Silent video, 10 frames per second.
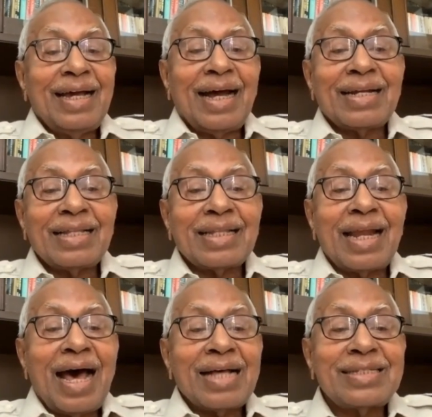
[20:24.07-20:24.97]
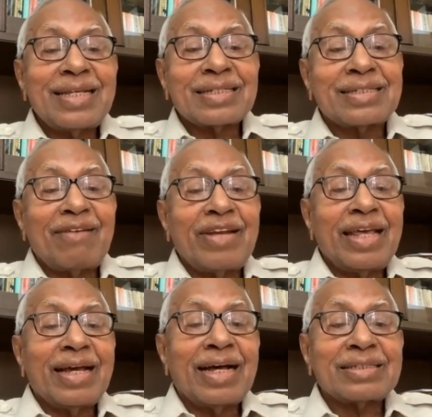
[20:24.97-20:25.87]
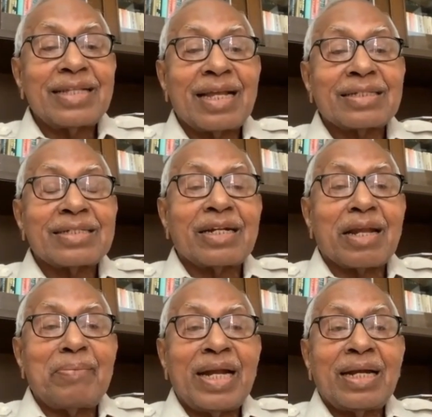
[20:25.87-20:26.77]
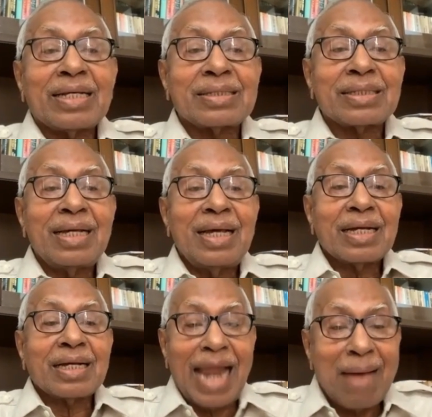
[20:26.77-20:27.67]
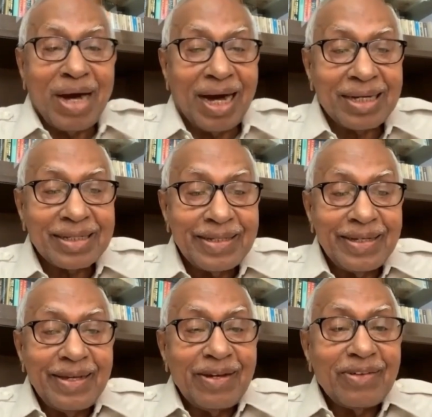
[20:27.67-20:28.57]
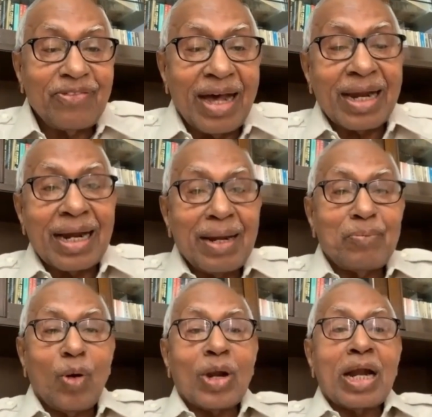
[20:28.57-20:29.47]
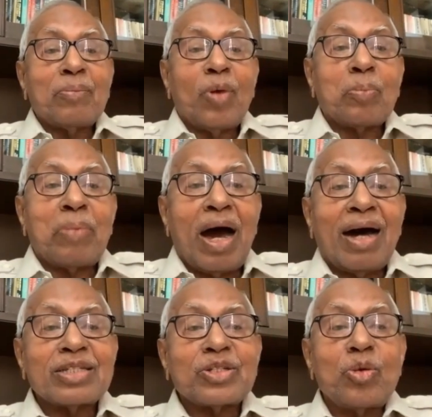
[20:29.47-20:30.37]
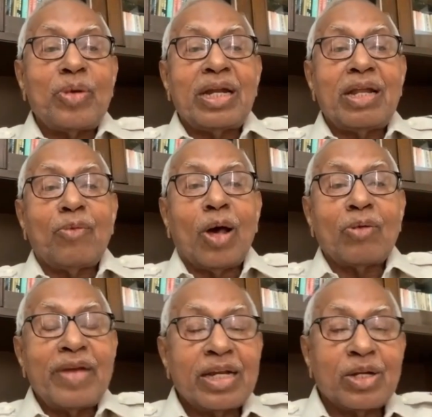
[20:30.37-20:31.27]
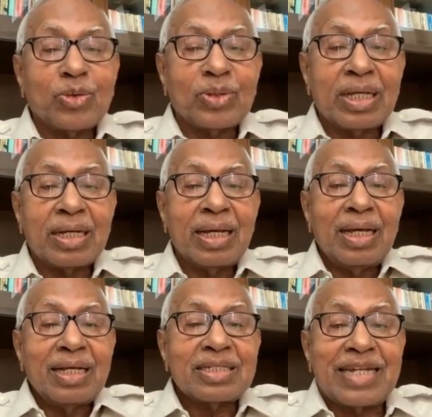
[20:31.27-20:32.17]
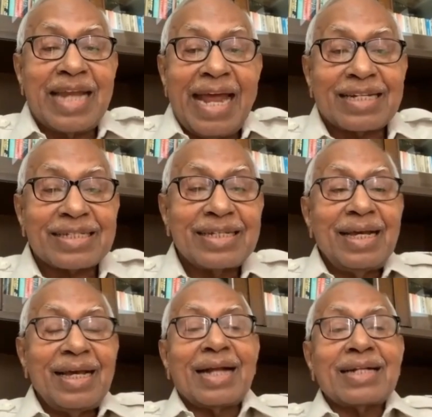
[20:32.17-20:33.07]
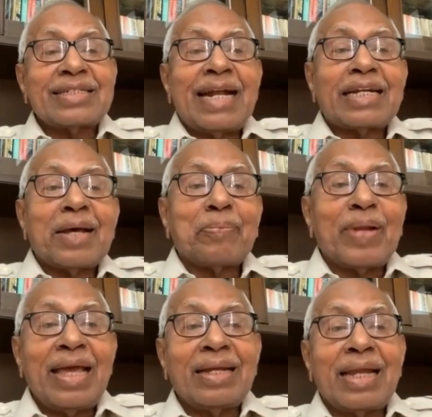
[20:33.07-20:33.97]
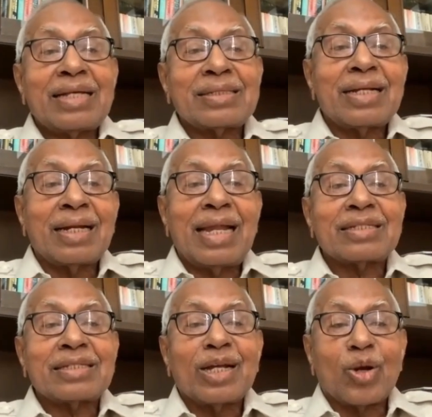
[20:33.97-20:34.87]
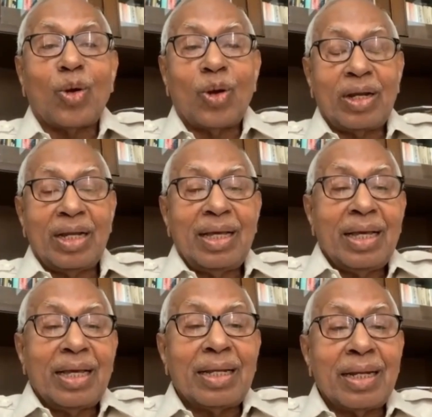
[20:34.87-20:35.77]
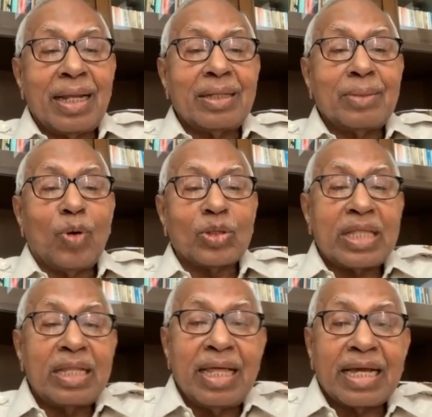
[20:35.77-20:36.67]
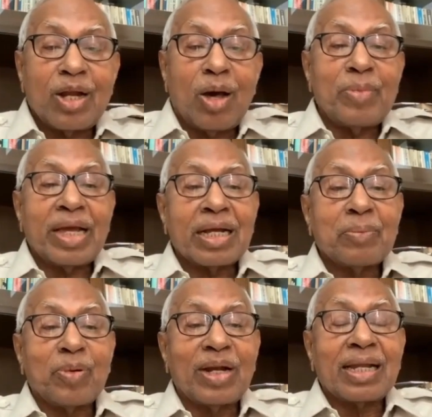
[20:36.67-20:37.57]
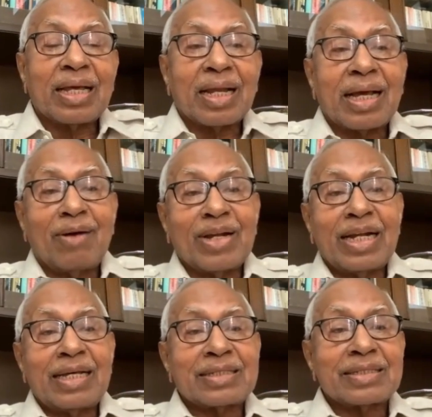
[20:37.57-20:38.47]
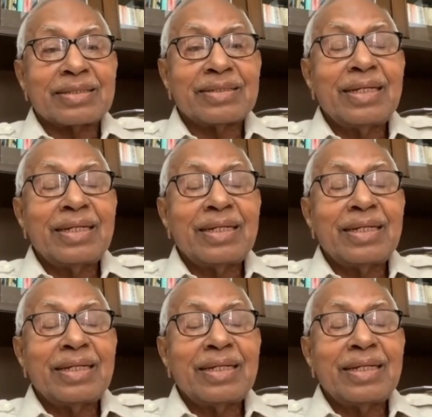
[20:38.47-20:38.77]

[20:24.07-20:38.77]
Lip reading: And in the last 6, 7 years, there is a tremendous clamor for more and more powers to be devolving to the states and center playing less and lesser role in both in the economic and political governance.